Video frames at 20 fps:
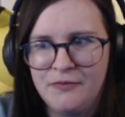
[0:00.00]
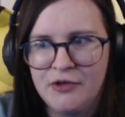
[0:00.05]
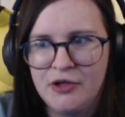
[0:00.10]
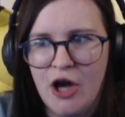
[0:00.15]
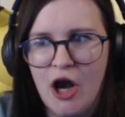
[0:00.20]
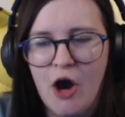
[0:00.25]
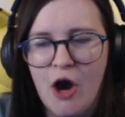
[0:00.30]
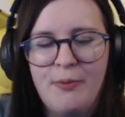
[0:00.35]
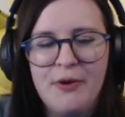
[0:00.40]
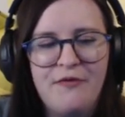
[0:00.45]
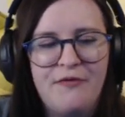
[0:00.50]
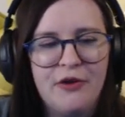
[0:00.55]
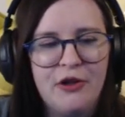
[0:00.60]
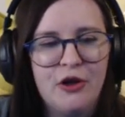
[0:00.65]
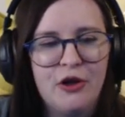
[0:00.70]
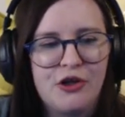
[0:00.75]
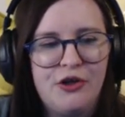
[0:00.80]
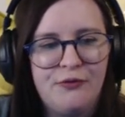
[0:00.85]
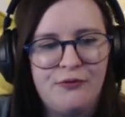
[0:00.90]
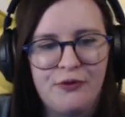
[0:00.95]
Oh, but if you
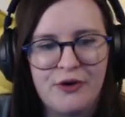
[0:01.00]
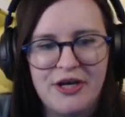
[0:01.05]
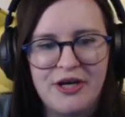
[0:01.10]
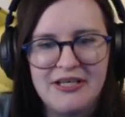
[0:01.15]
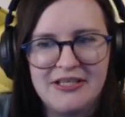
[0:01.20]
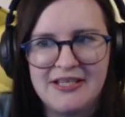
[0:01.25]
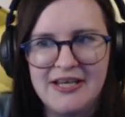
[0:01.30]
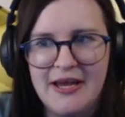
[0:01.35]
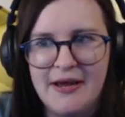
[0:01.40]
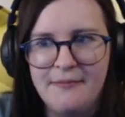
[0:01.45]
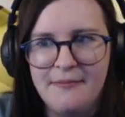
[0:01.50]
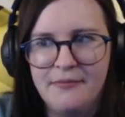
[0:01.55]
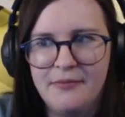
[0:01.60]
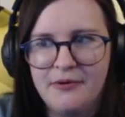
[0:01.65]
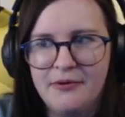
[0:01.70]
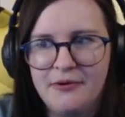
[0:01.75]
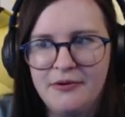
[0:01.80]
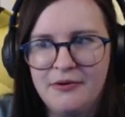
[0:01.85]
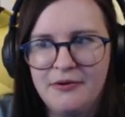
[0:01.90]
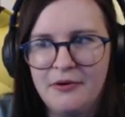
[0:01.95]
look, you freeze him.
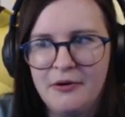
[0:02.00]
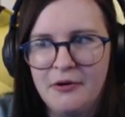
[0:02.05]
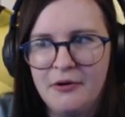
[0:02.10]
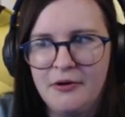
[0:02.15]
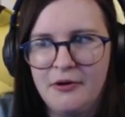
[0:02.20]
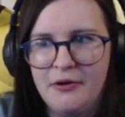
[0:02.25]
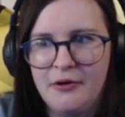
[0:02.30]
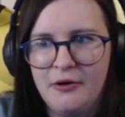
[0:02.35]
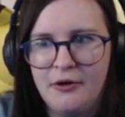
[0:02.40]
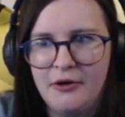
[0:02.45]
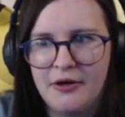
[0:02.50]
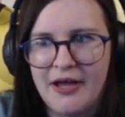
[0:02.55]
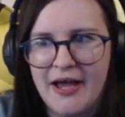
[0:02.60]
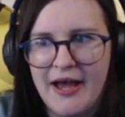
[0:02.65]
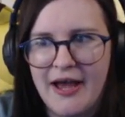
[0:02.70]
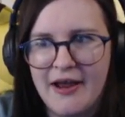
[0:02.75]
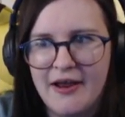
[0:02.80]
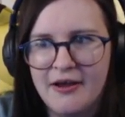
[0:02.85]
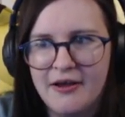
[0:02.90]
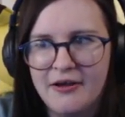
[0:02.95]

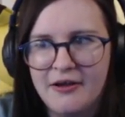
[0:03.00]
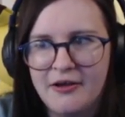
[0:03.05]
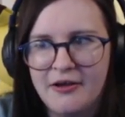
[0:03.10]
Okay.